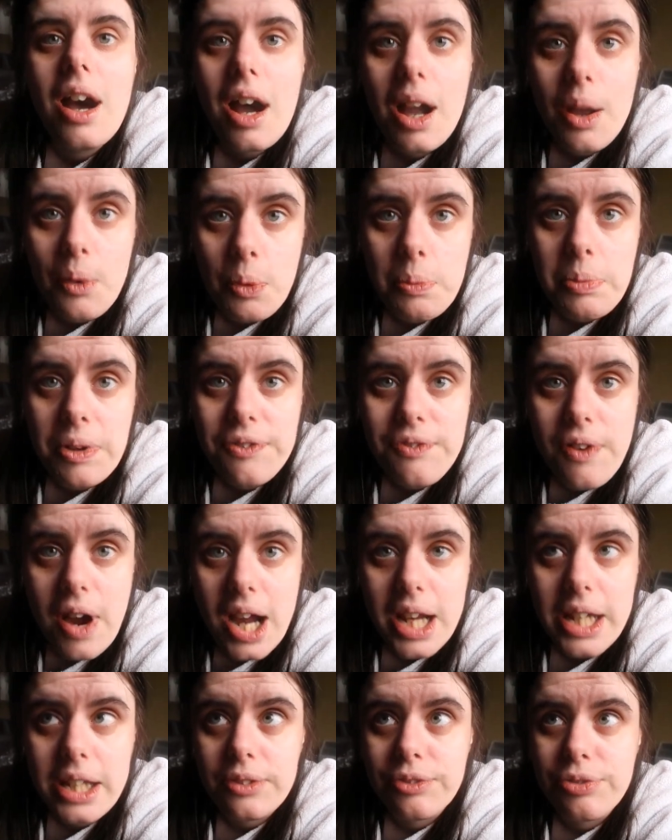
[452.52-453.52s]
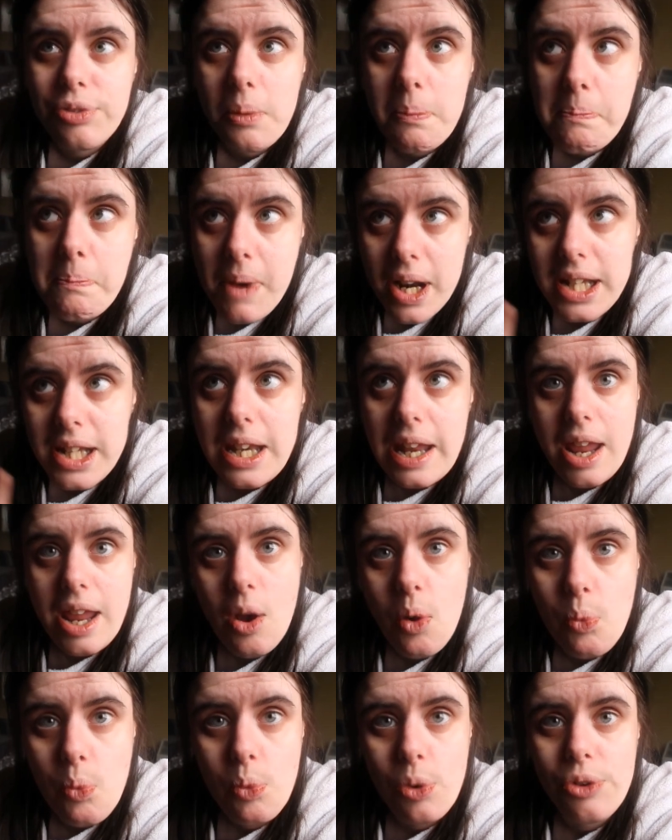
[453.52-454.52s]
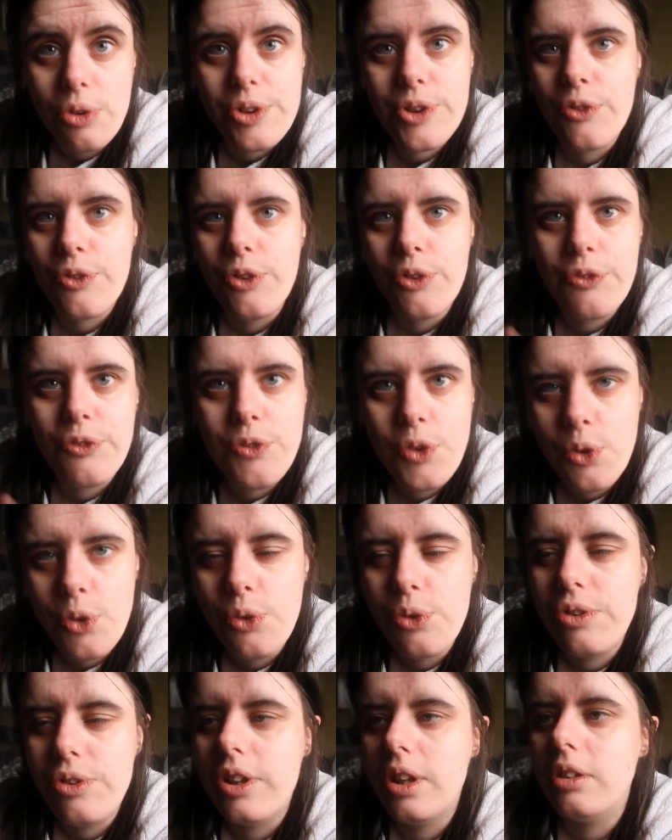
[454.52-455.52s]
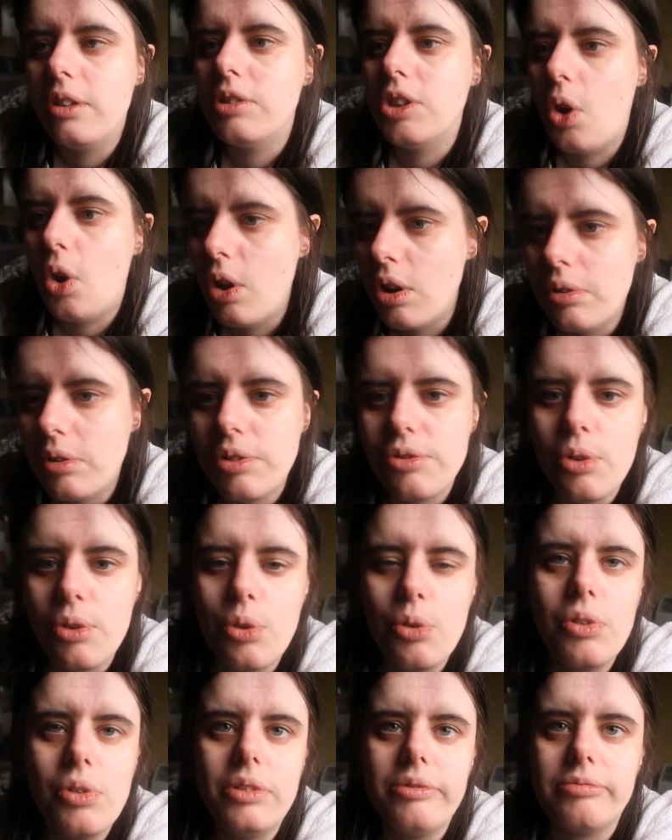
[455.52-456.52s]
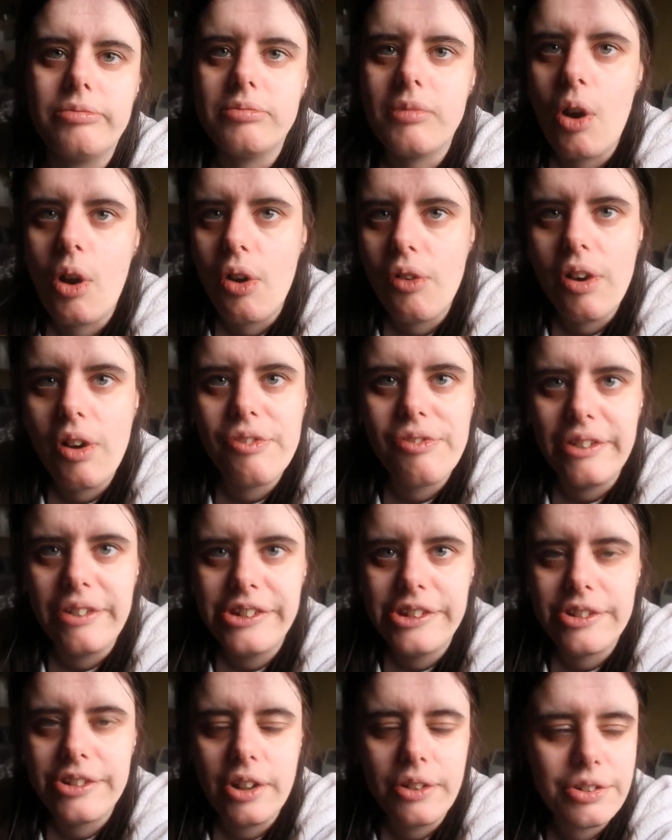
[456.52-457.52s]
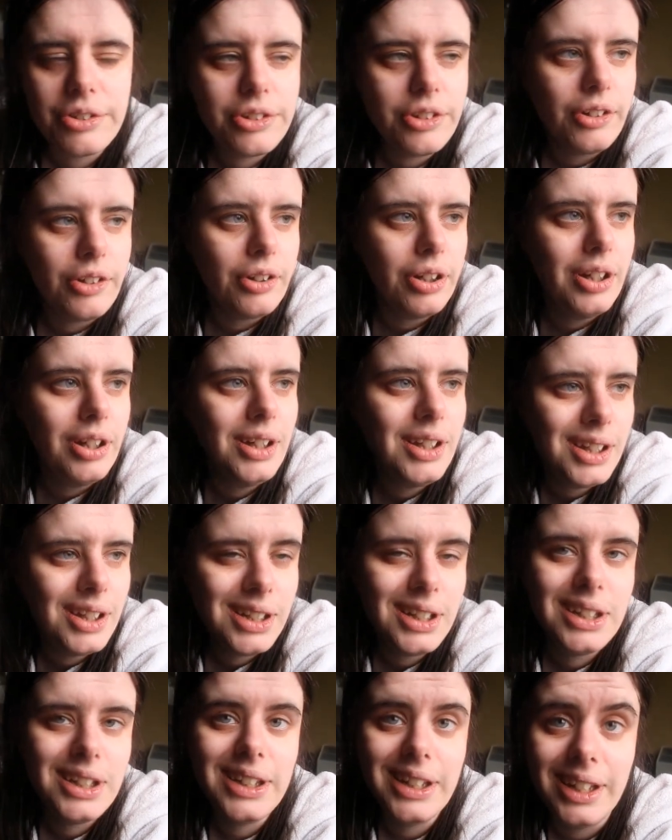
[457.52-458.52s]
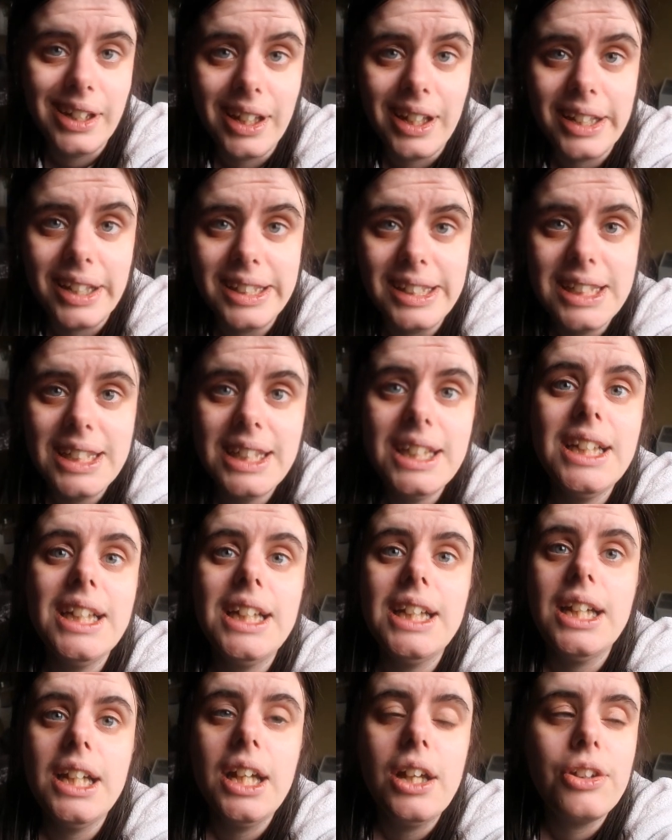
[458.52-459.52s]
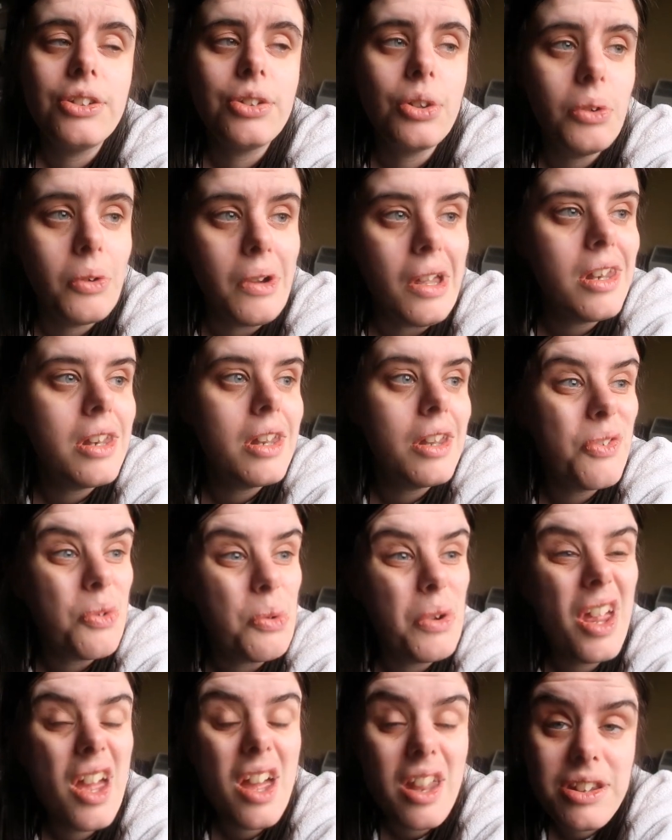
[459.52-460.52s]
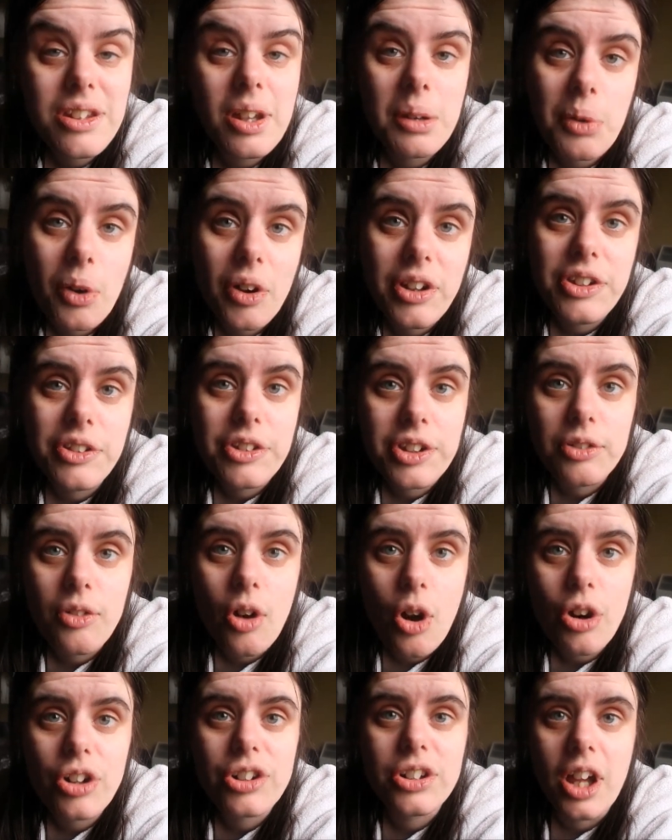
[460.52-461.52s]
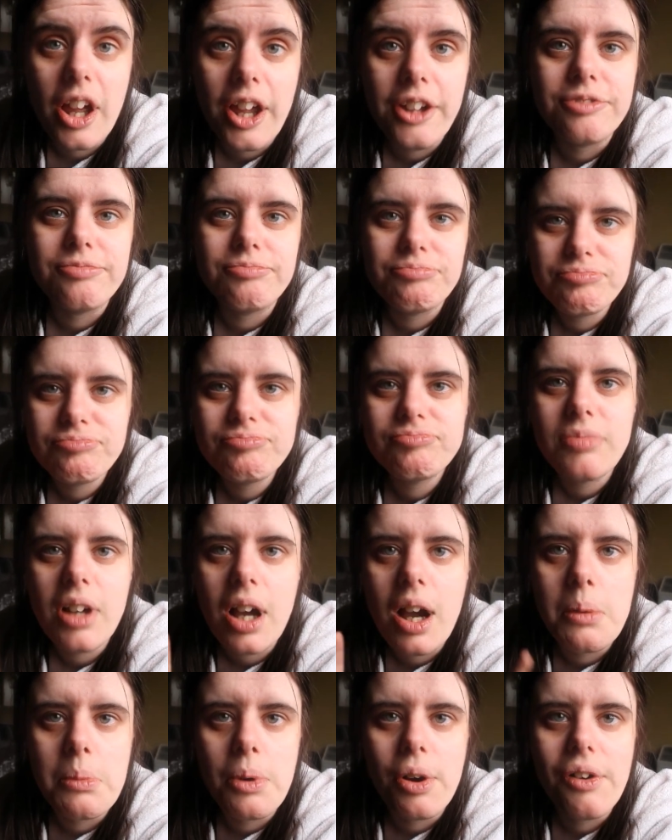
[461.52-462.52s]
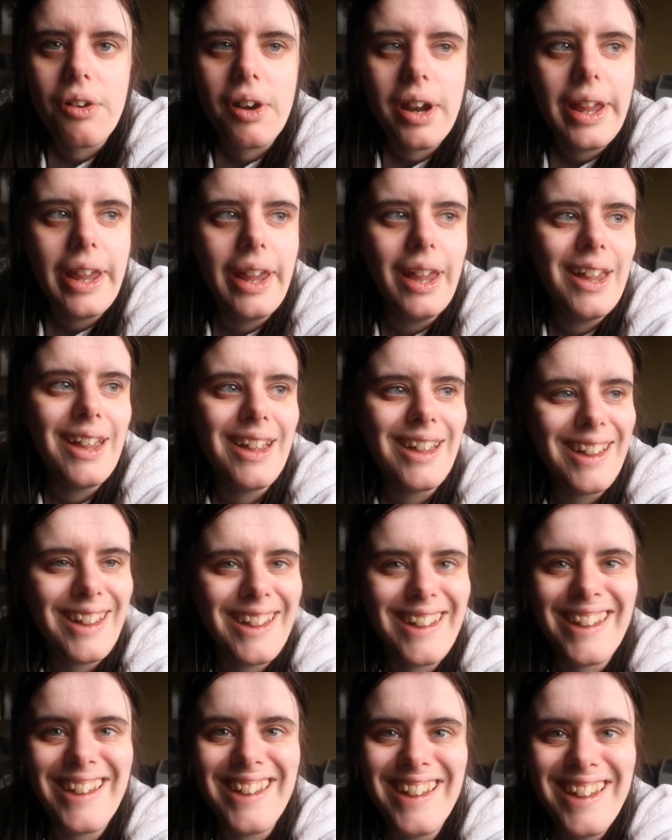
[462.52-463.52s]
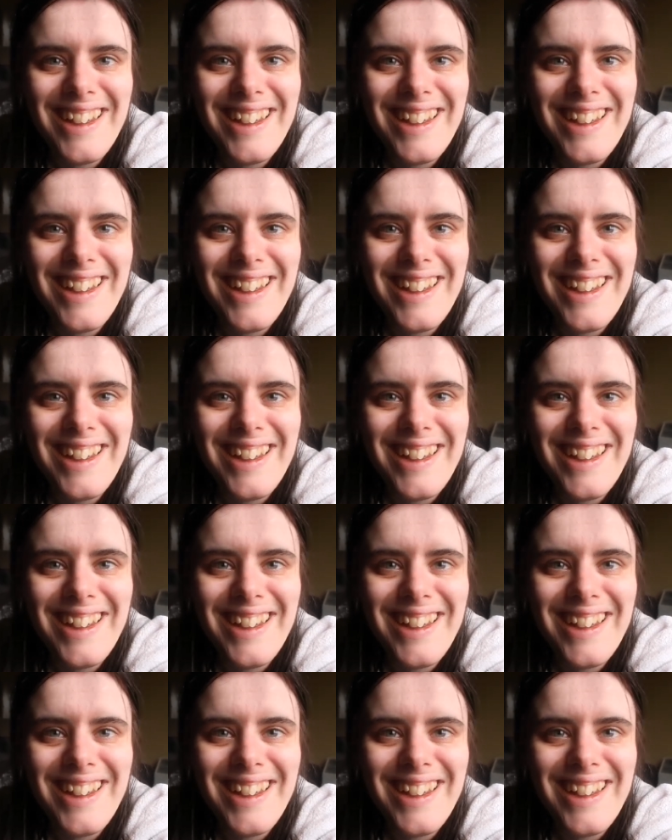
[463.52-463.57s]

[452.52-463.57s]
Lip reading: I will be fine from Monday onwards for food and toilet roll and all that fun stuff. So, yeah. So when if we end up going into lockdown, I'm alright.